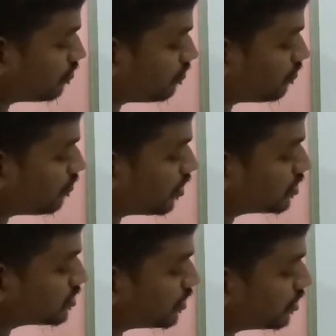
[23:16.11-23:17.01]

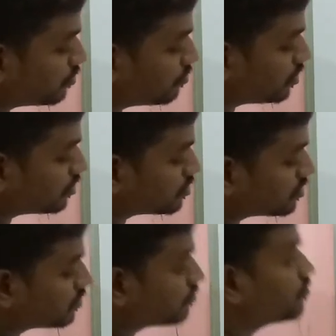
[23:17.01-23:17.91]
5
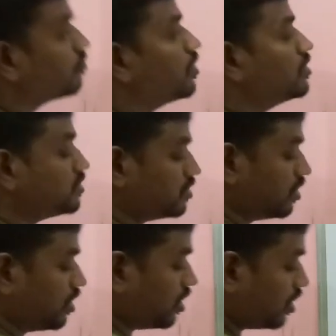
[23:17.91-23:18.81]
centimeters. Means
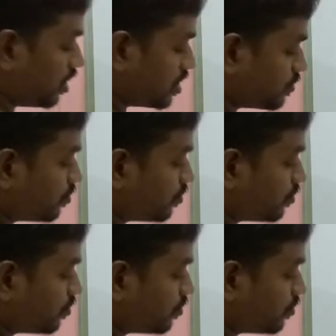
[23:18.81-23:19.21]
it is